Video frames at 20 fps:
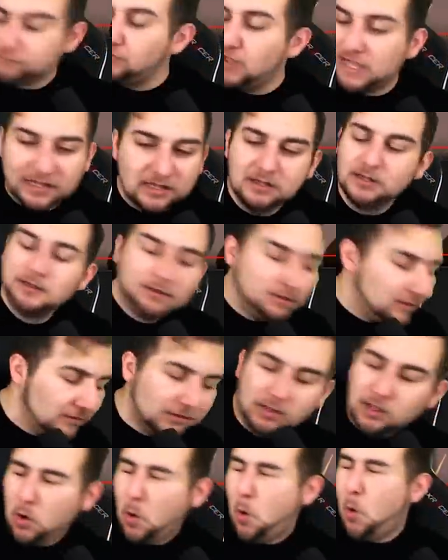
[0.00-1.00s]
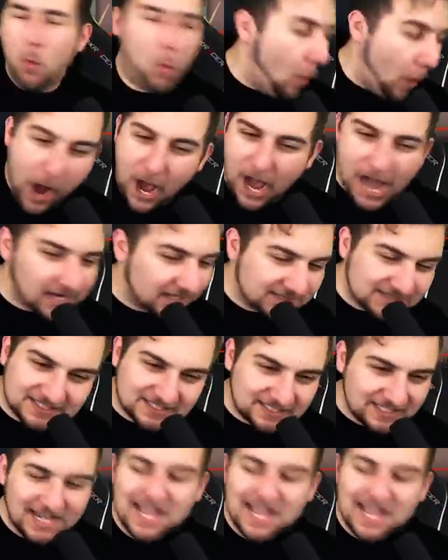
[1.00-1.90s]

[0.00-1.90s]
Like what?